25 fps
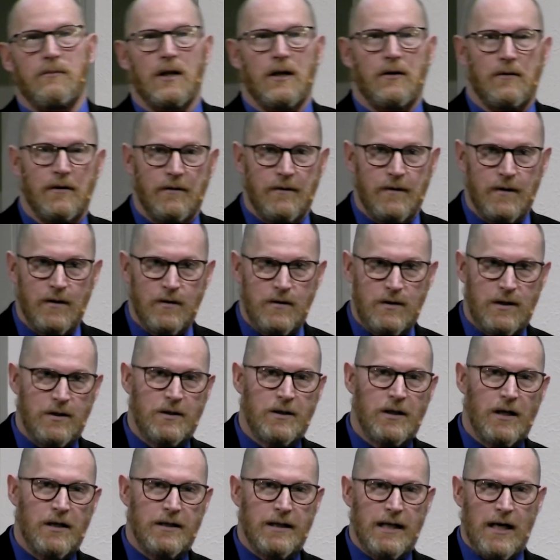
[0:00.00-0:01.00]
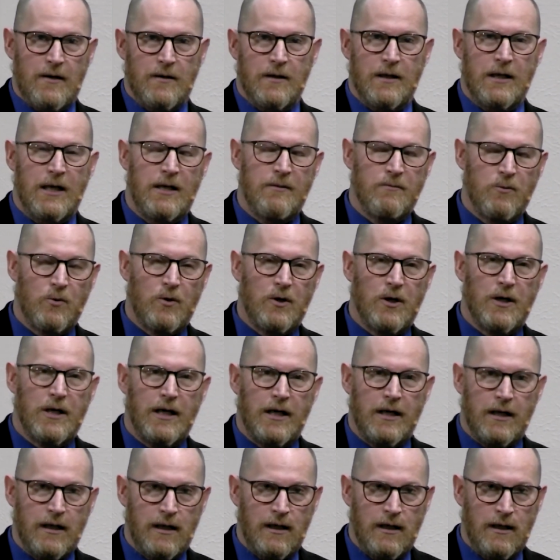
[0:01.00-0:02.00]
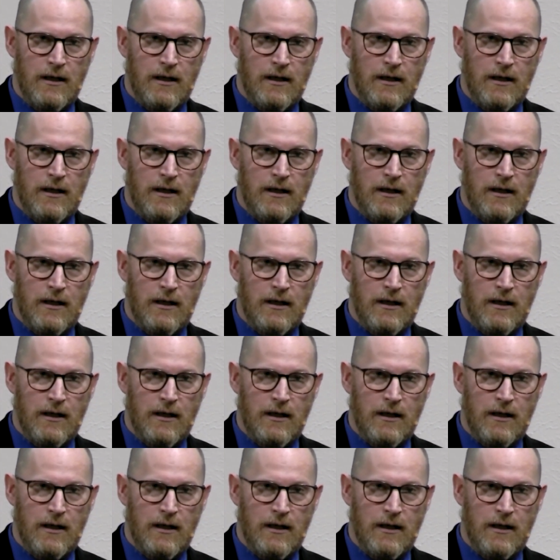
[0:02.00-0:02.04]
that refused to shut down and keep working,